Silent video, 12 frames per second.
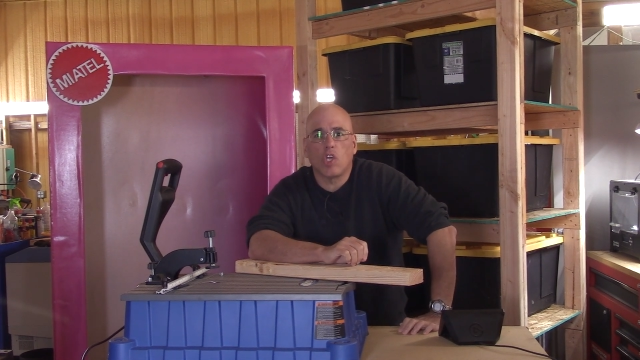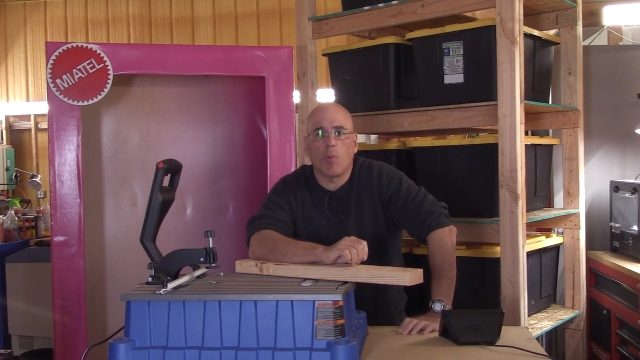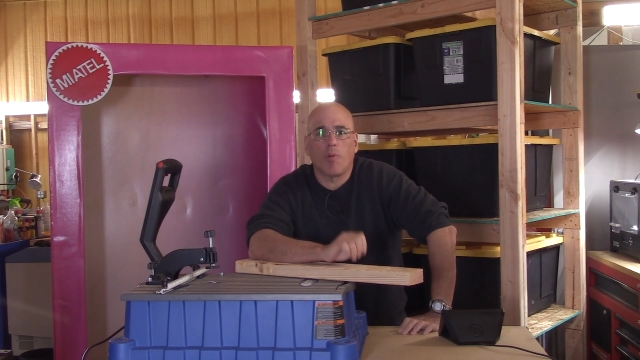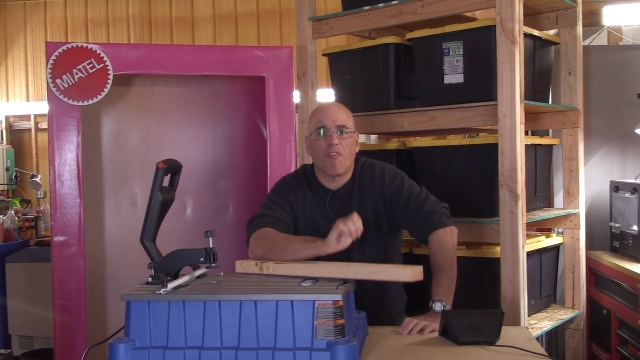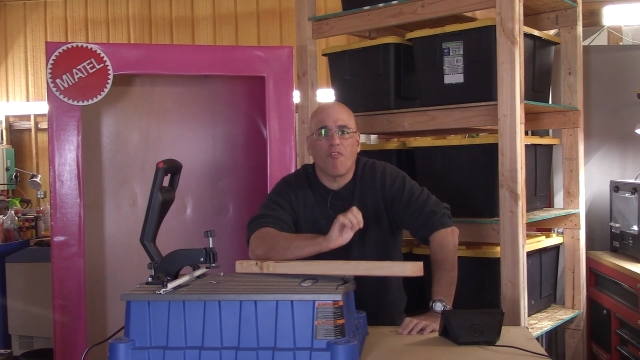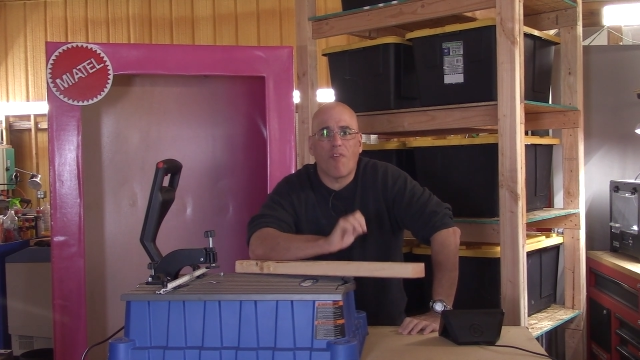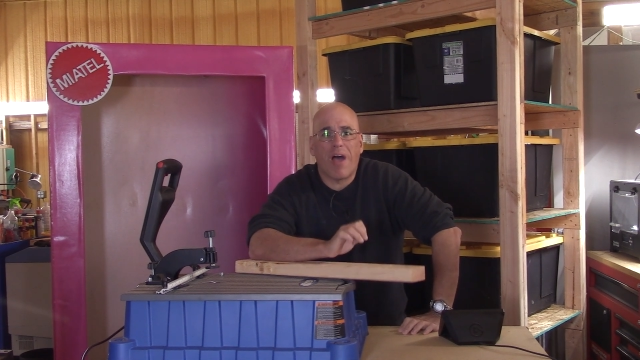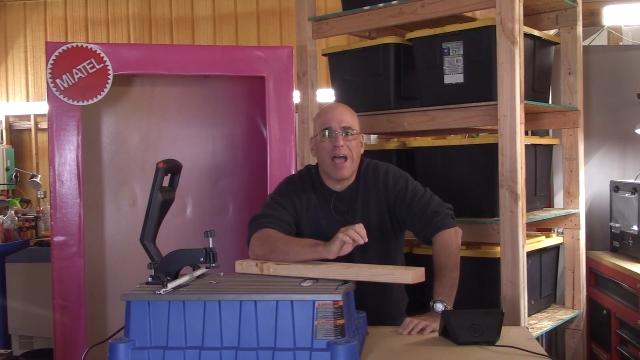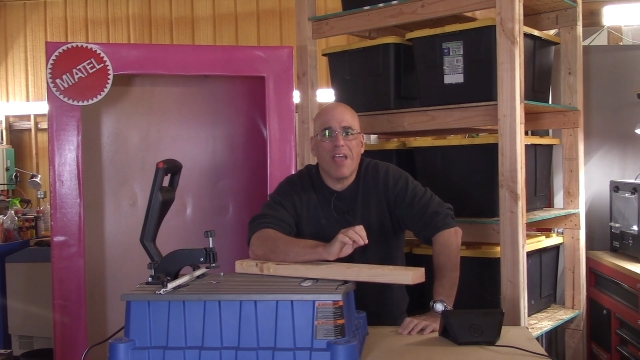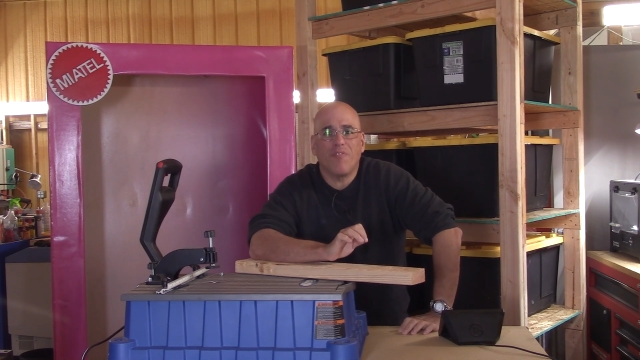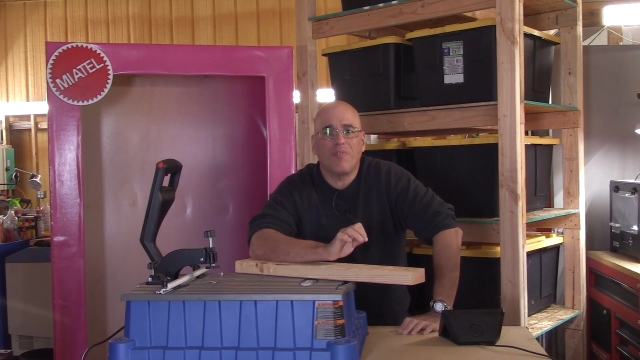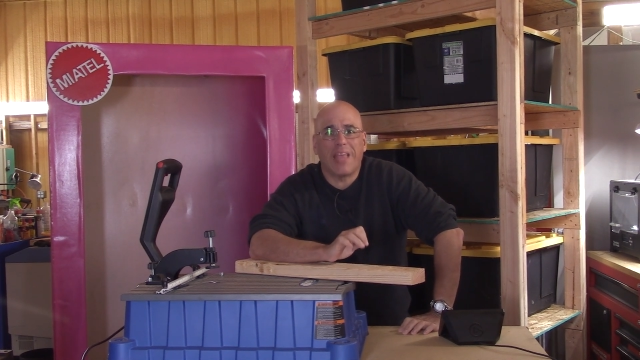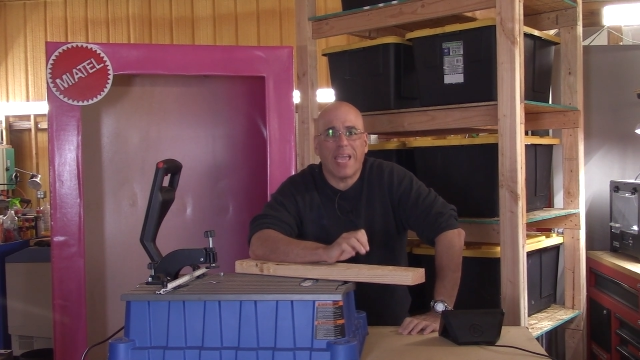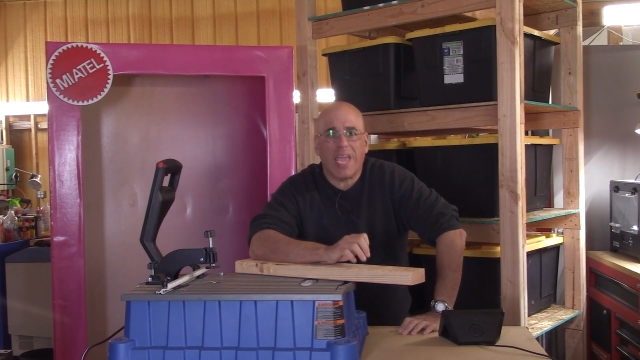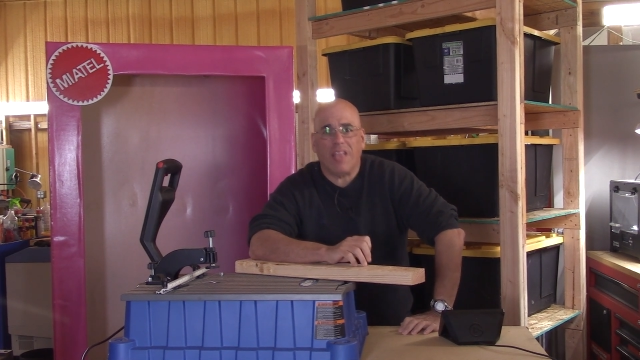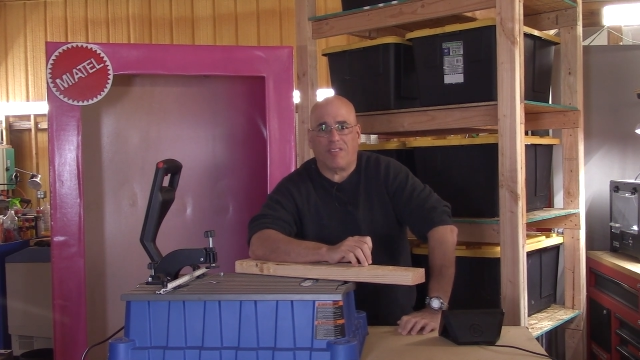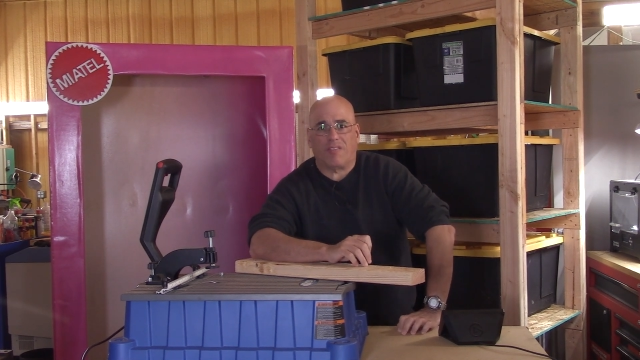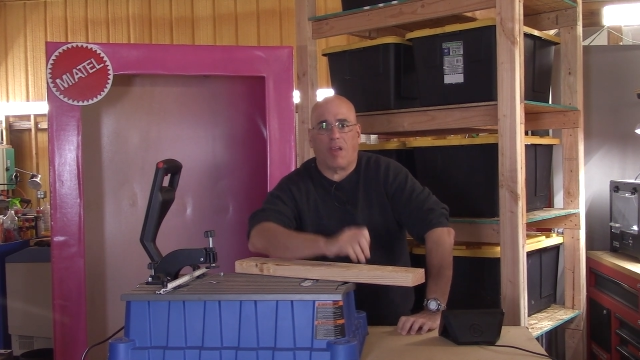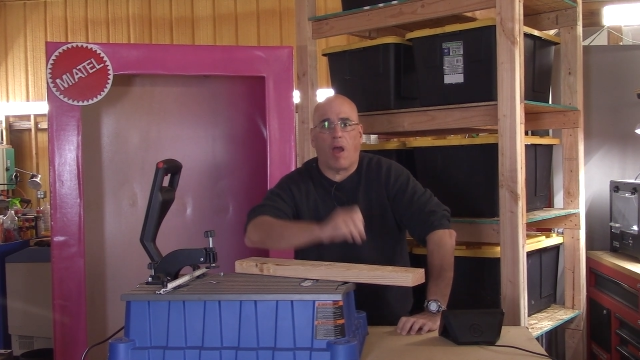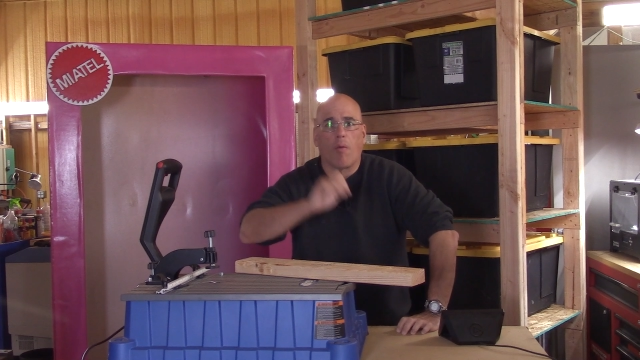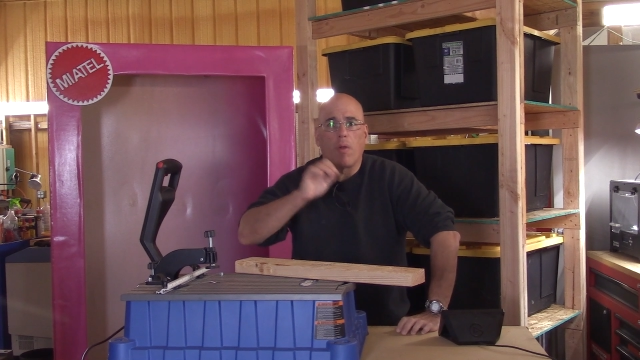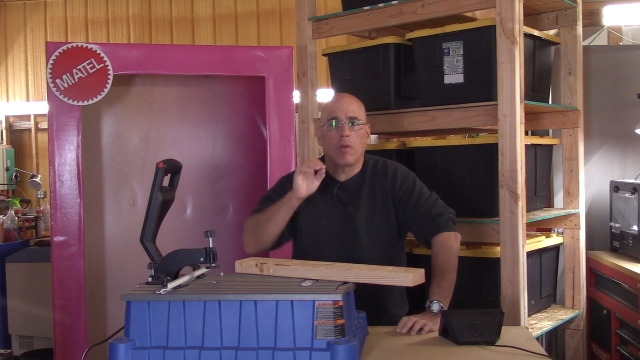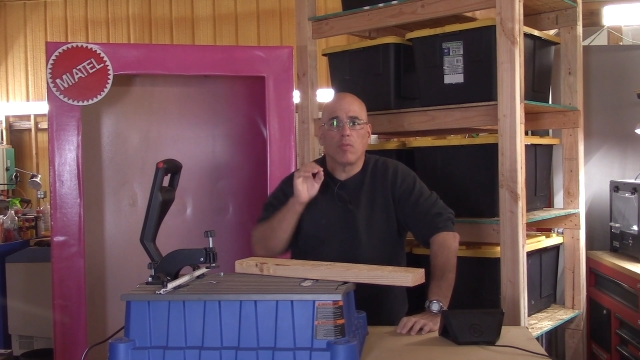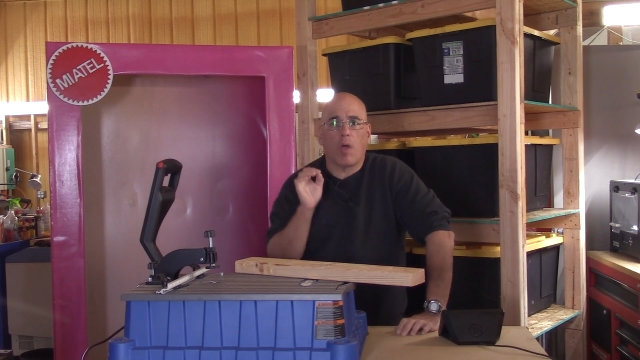over 5 decades
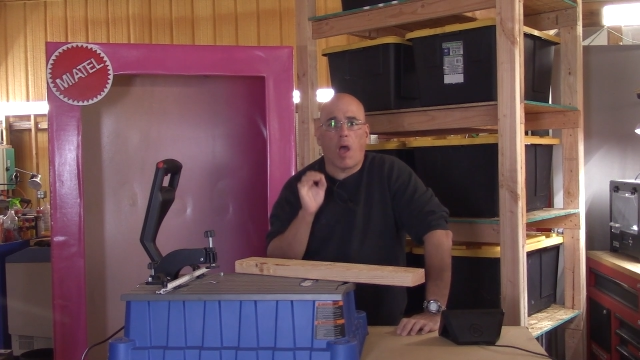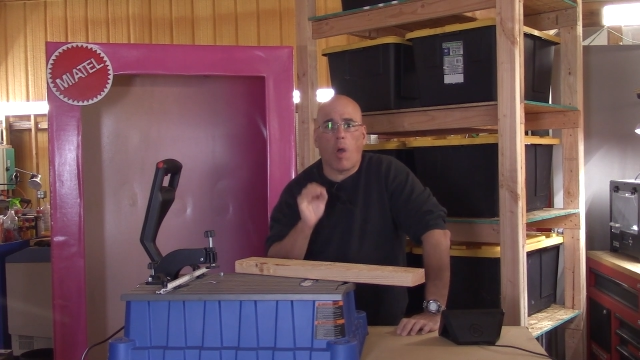around